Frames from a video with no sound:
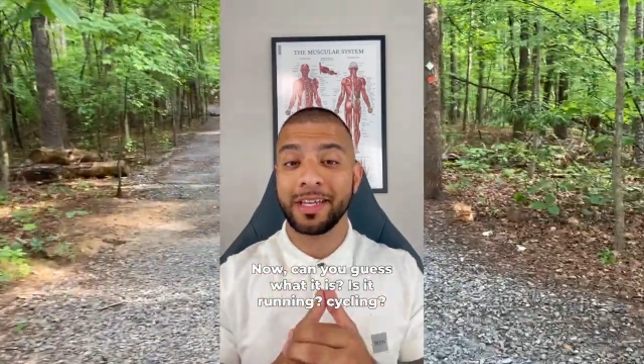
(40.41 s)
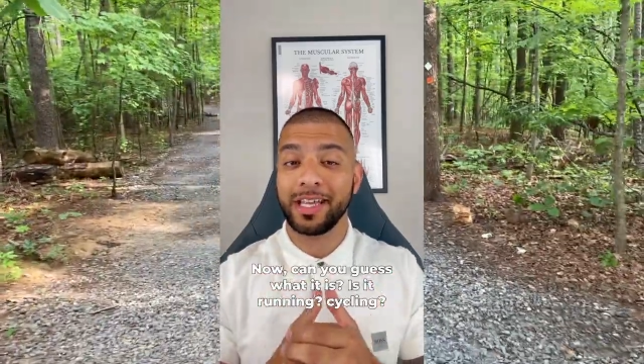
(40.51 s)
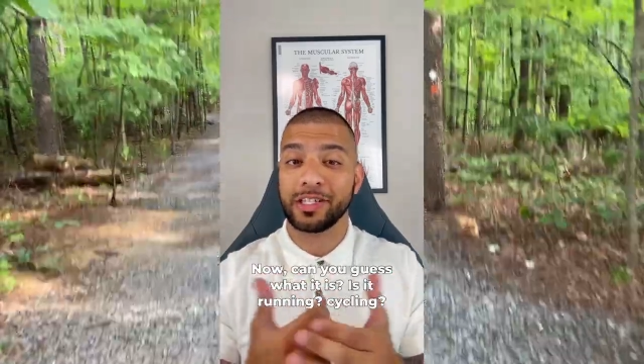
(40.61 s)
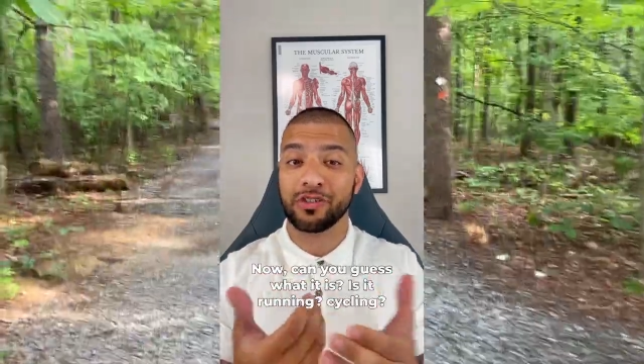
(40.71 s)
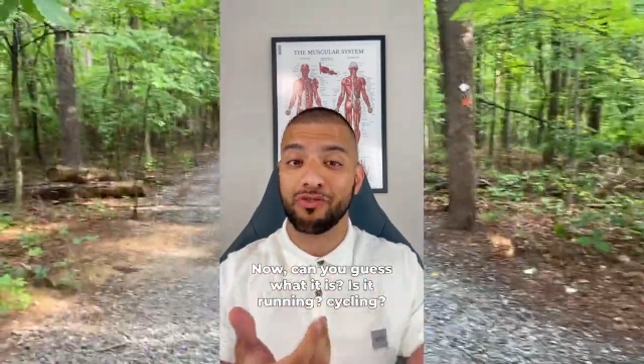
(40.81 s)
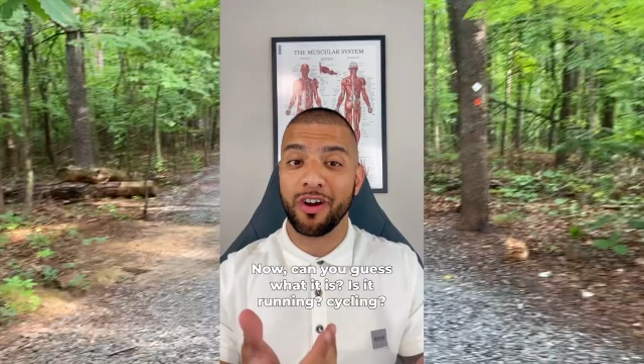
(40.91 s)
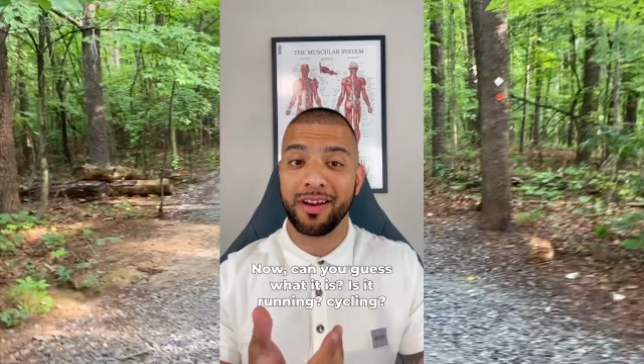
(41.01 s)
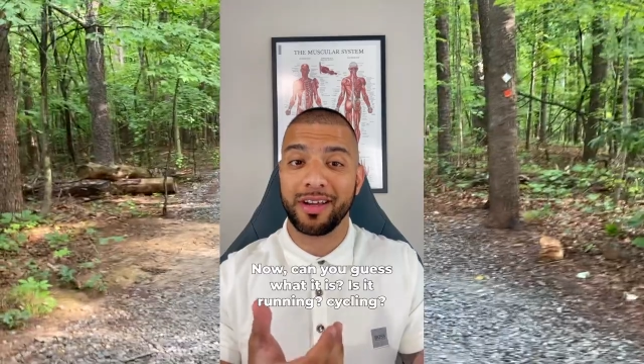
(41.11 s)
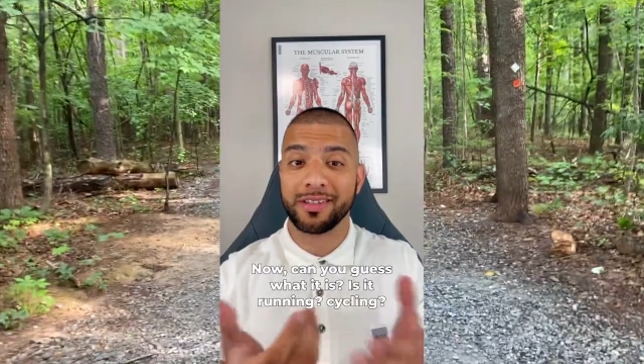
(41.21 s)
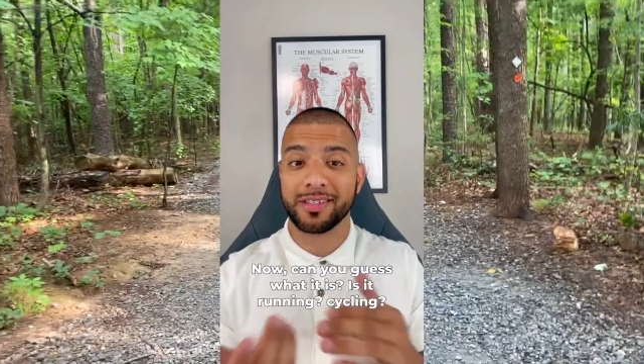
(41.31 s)
Is it
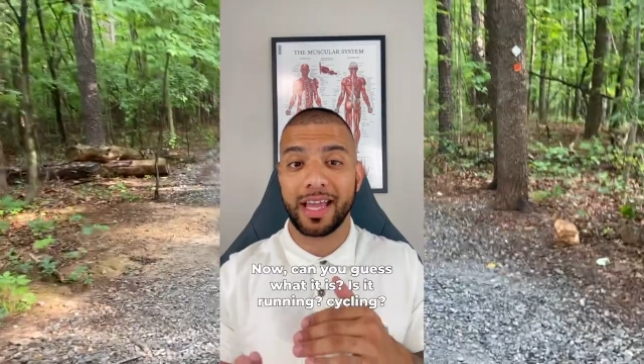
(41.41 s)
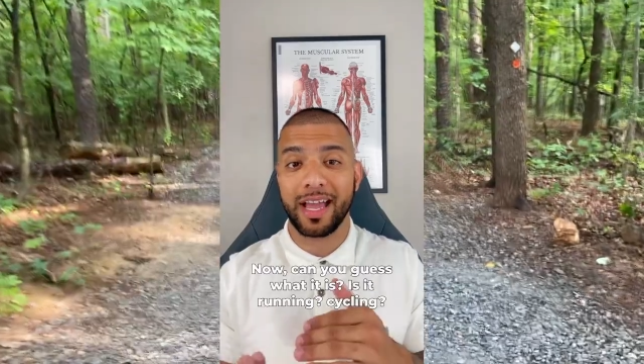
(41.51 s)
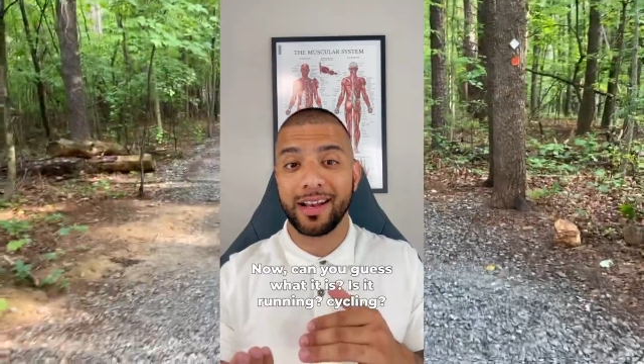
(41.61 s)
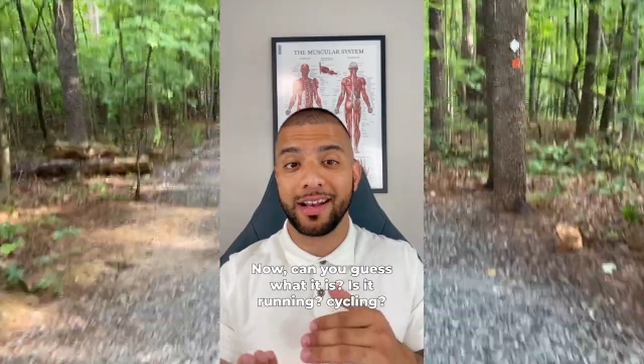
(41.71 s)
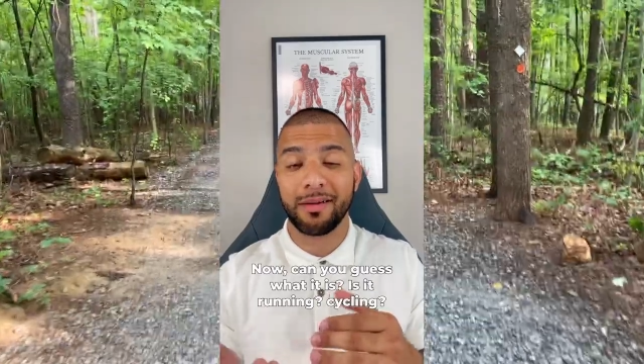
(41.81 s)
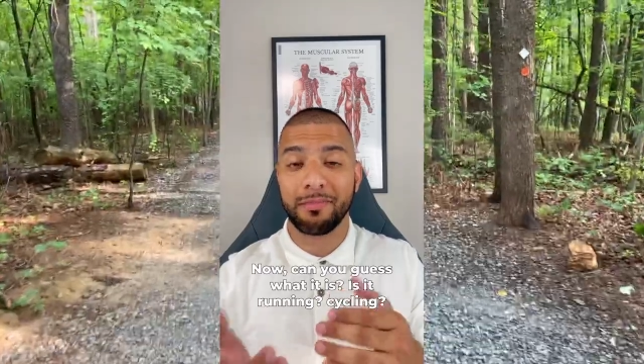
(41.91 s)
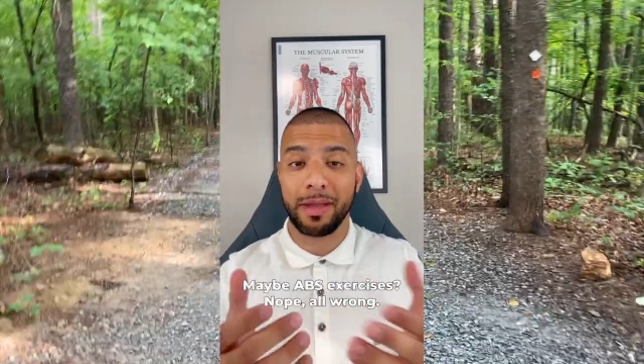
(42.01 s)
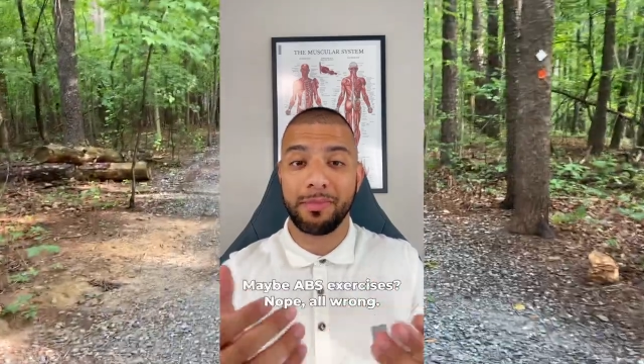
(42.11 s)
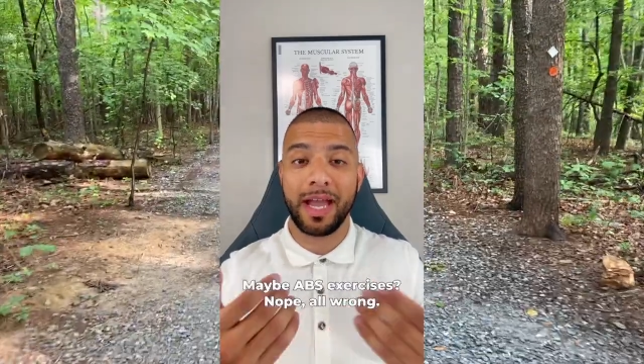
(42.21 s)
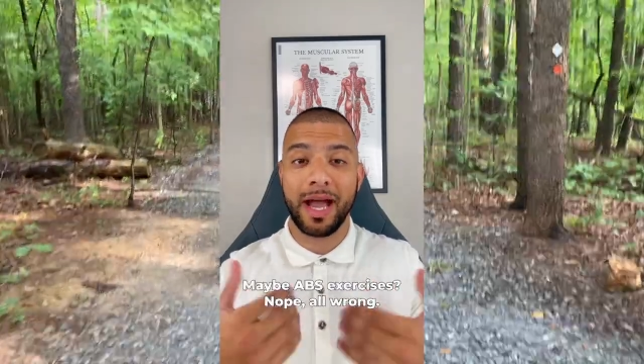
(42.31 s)
running, cycling,
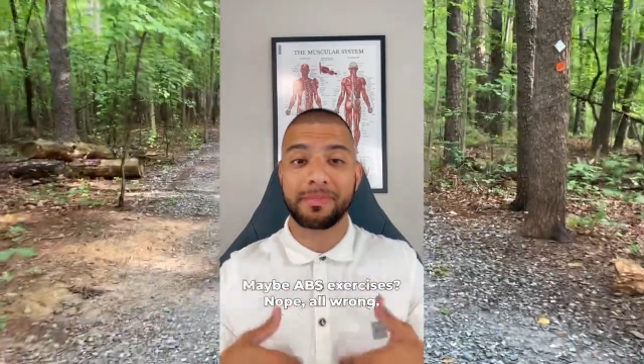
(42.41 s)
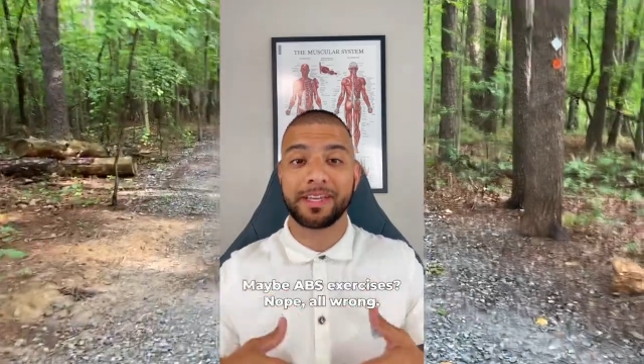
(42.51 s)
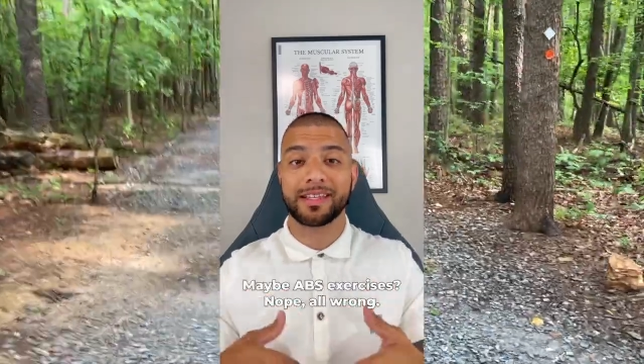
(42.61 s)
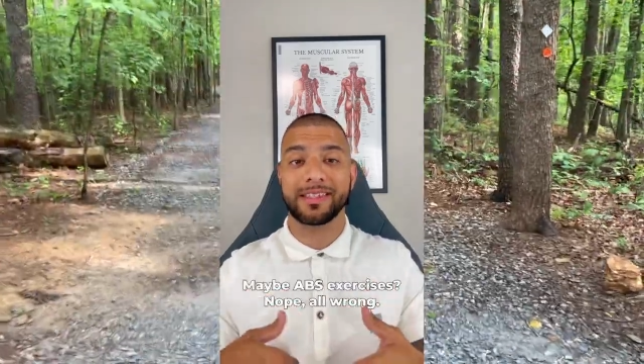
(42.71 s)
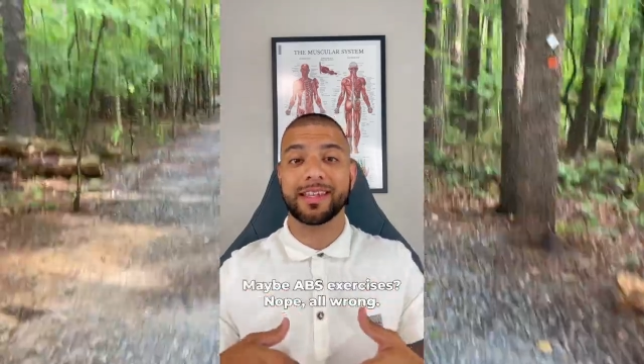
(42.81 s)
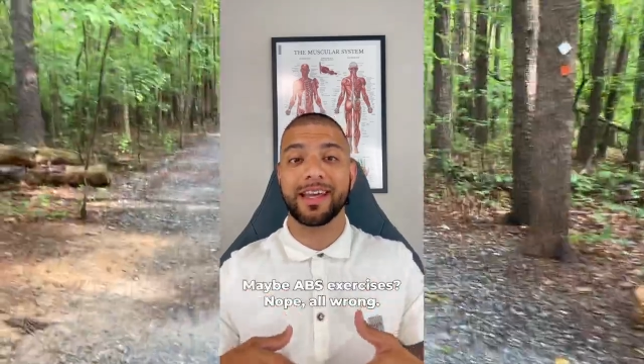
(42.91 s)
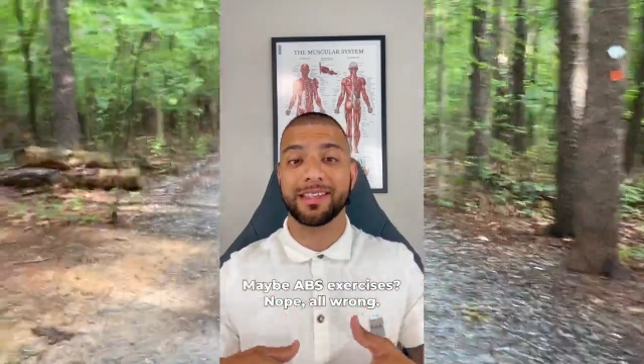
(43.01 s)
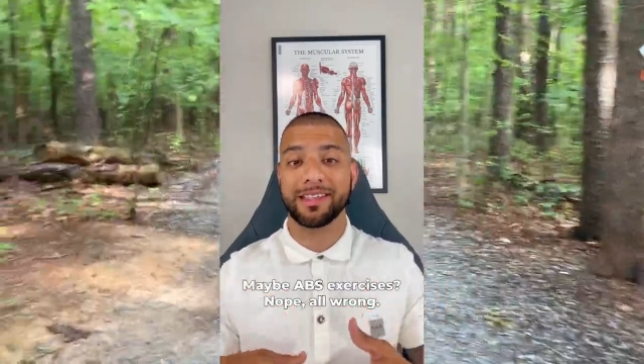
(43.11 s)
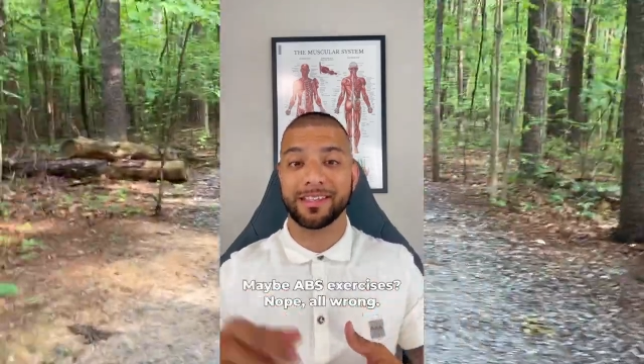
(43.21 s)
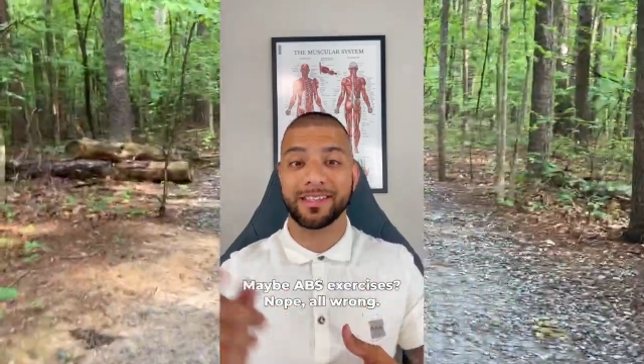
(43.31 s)
maybe abs
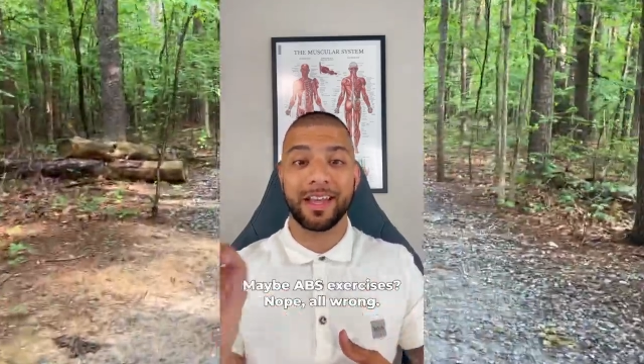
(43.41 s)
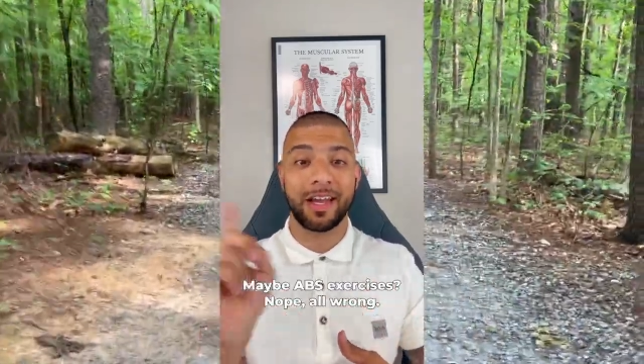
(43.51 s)
exercises?